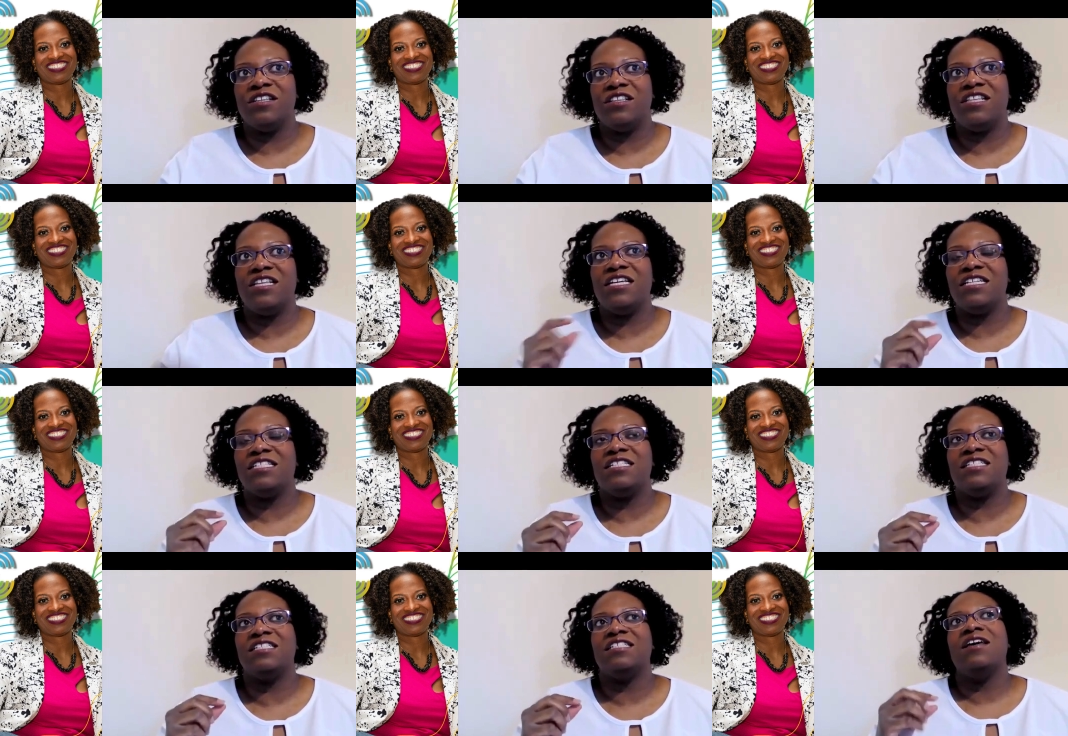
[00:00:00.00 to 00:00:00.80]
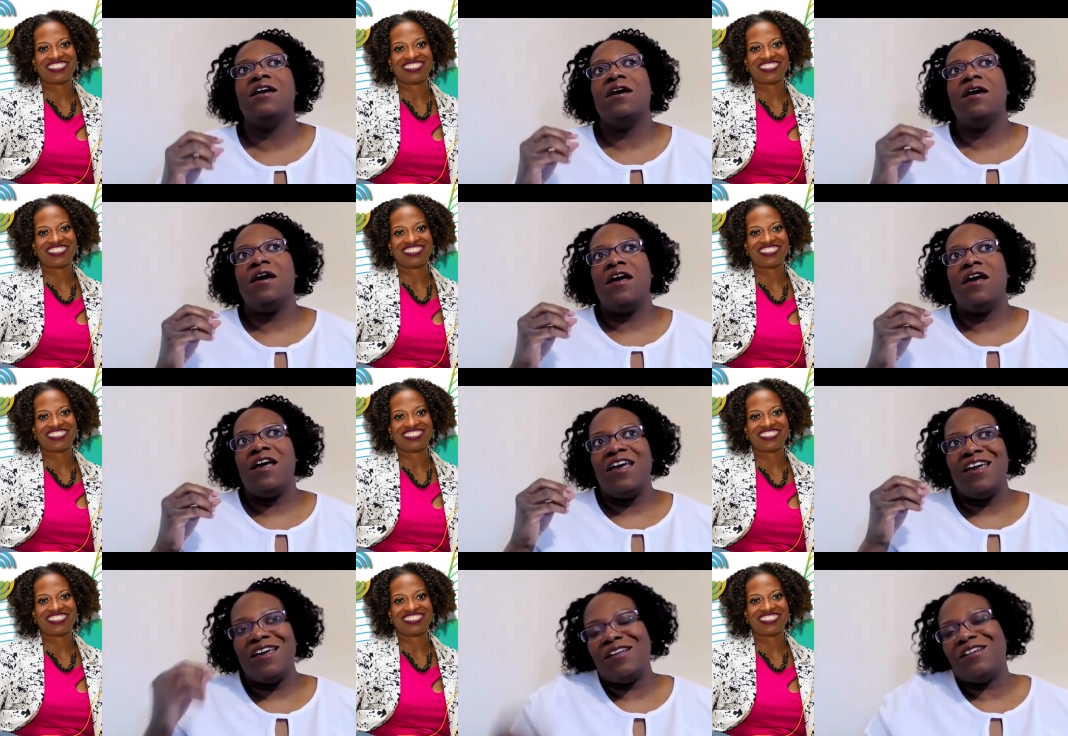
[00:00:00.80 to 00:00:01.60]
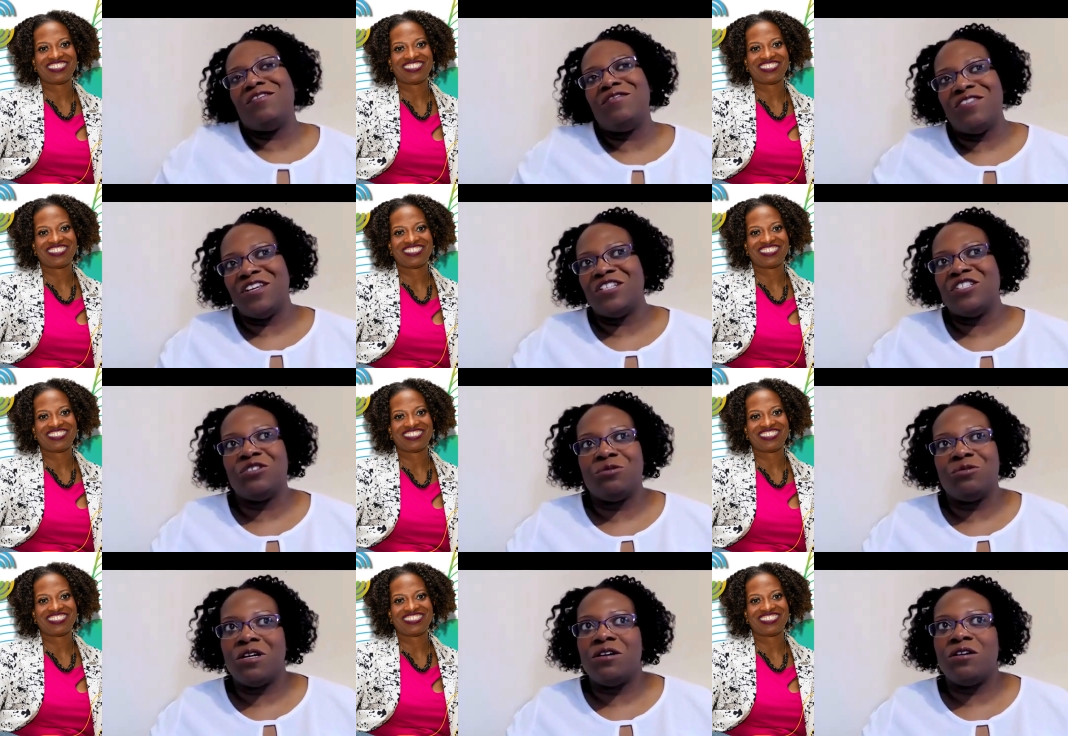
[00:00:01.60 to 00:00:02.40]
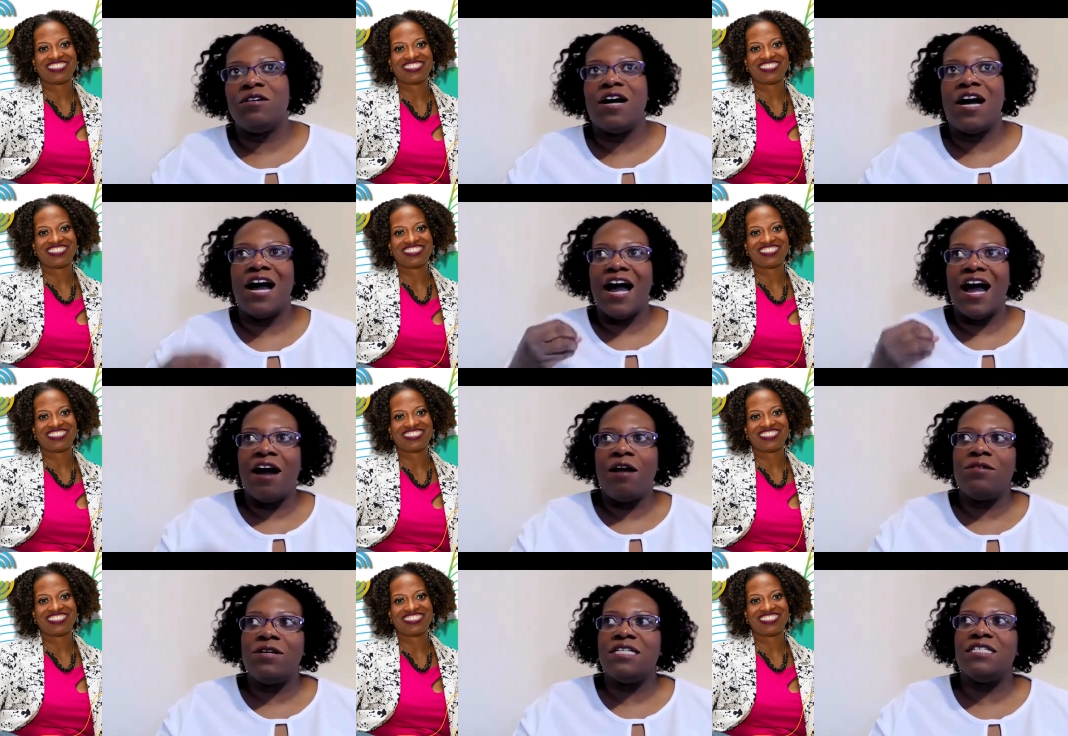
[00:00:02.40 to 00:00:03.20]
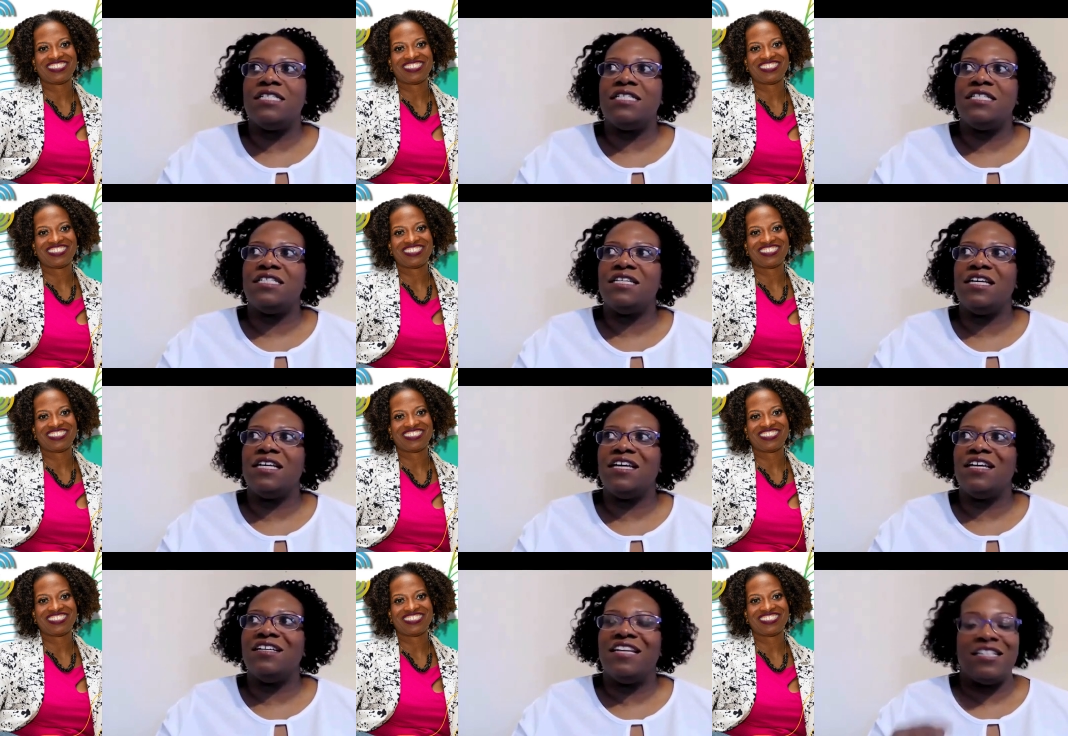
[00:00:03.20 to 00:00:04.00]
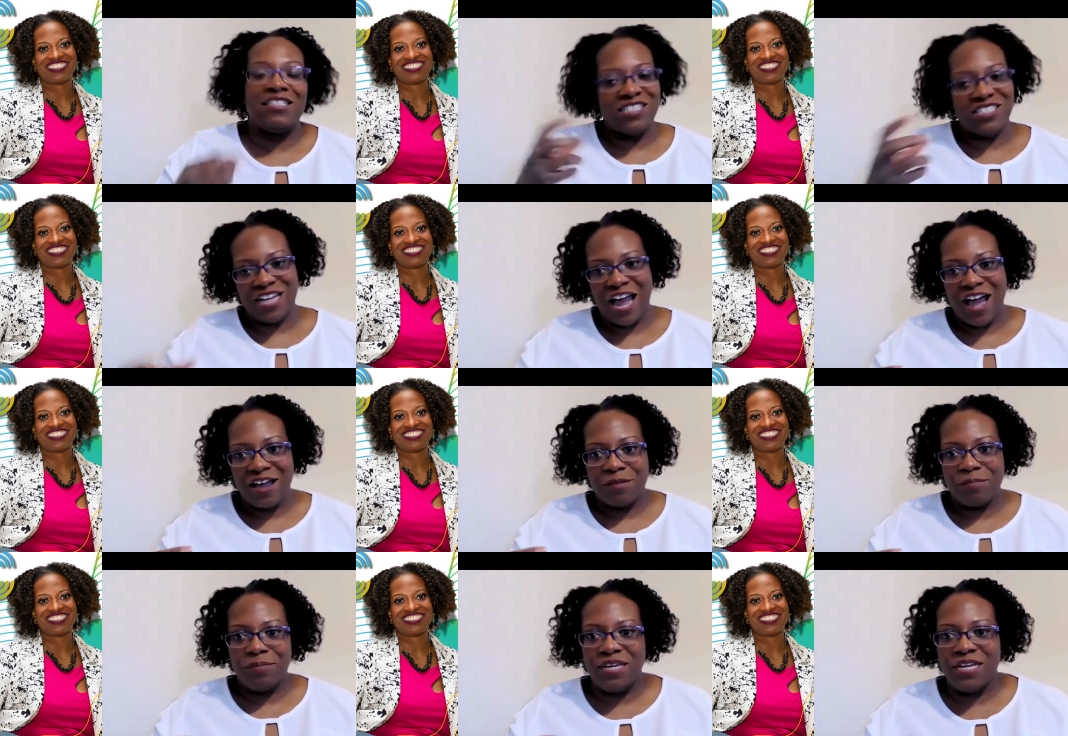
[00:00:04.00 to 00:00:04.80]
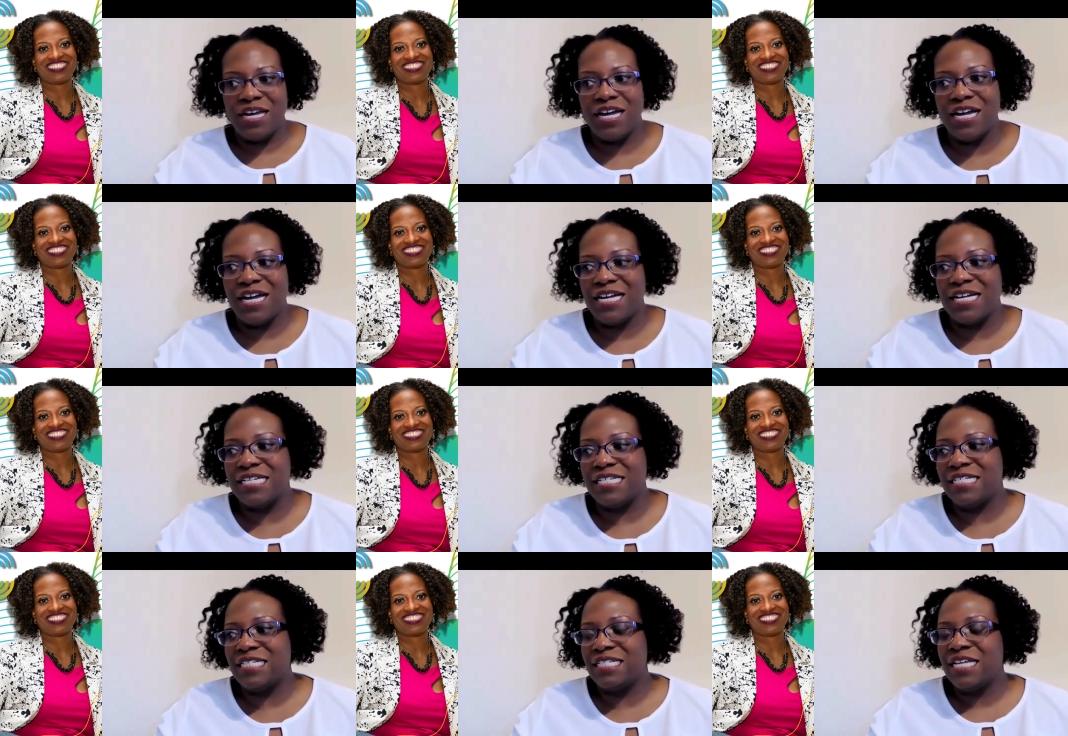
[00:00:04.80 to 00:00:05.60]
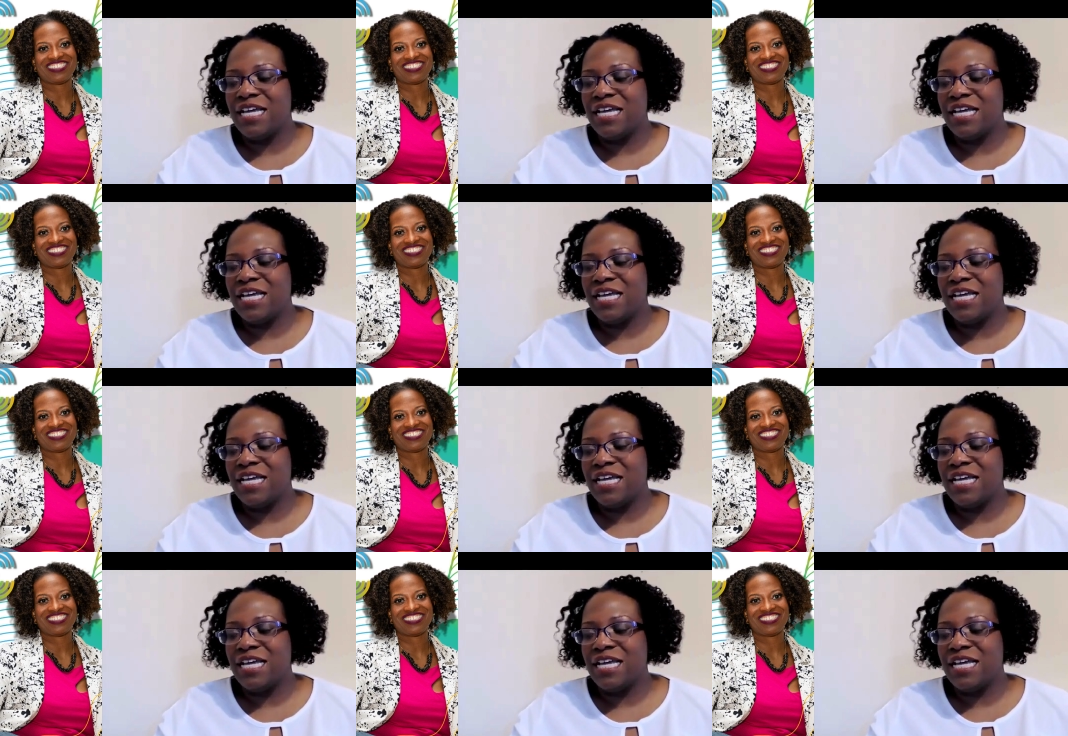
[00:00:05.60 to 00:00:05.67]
Speaker 1: this individual, I was in shock because